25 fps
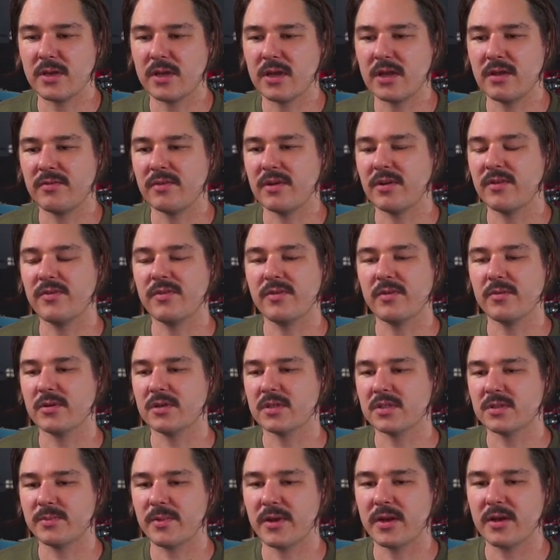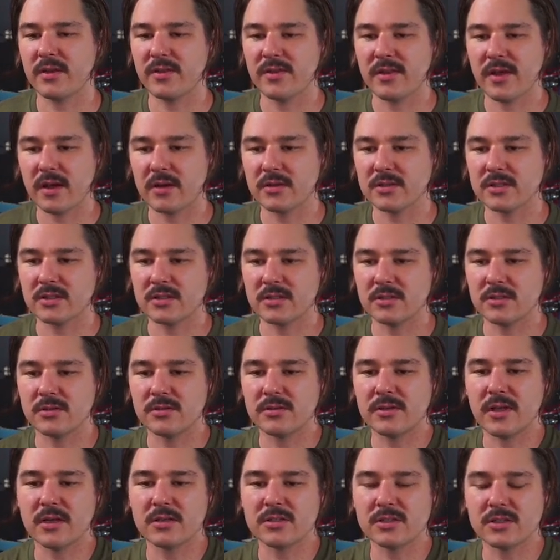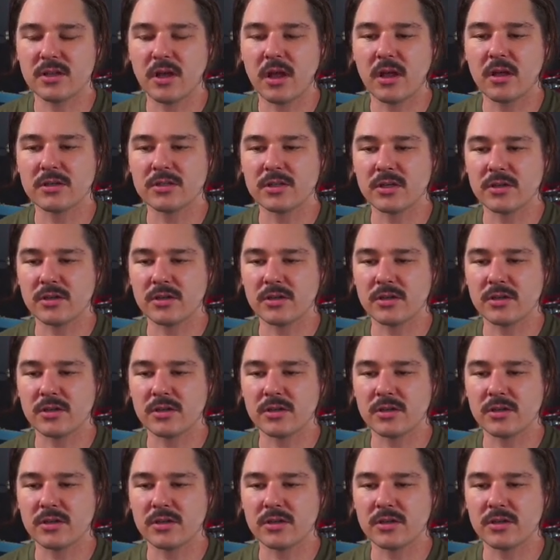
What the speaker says: Even if you were to spend $1,000, $2,000 on their